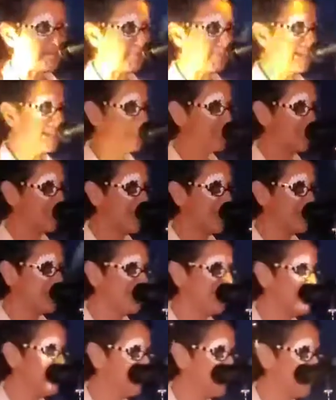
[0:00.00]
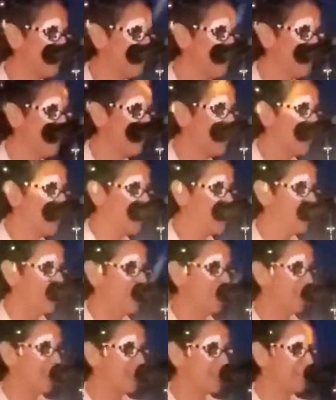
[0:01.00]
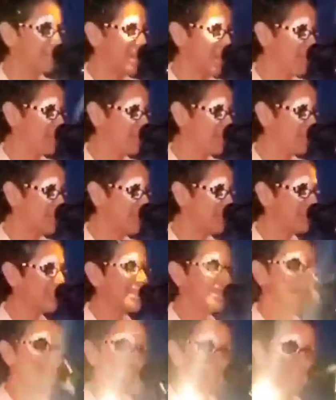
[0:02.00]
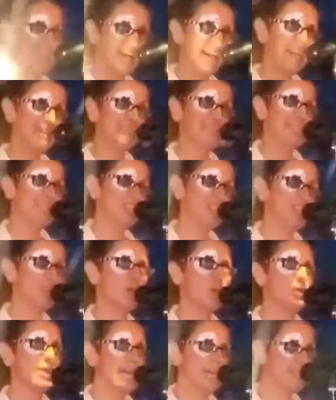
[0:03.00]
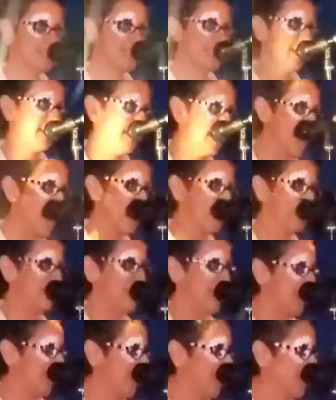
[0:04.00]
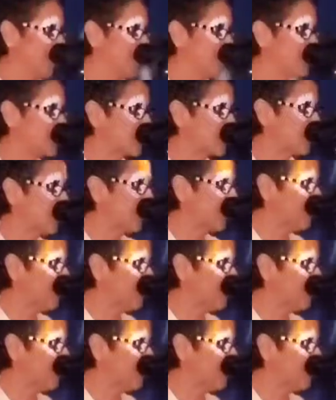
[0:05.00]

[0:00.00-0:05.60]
in 1971 in Los Angeles. They showcase a lot of LA history.